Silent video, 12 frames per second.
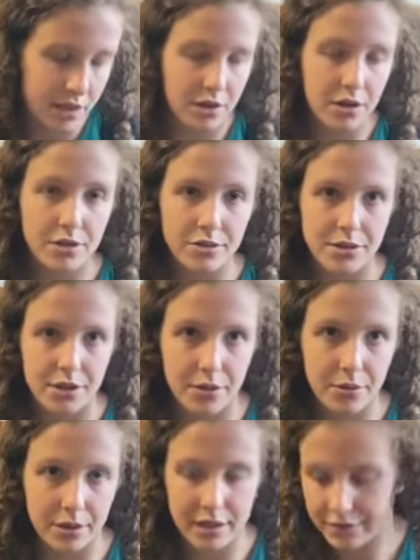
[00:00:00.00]

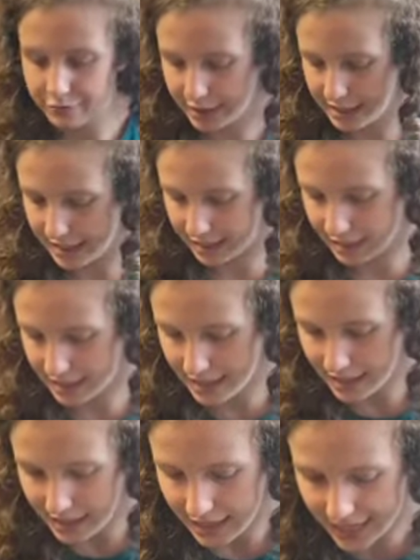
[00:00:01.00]
also recently,
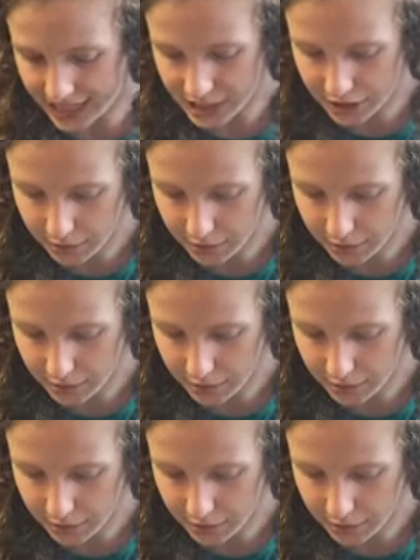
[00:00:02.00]
and so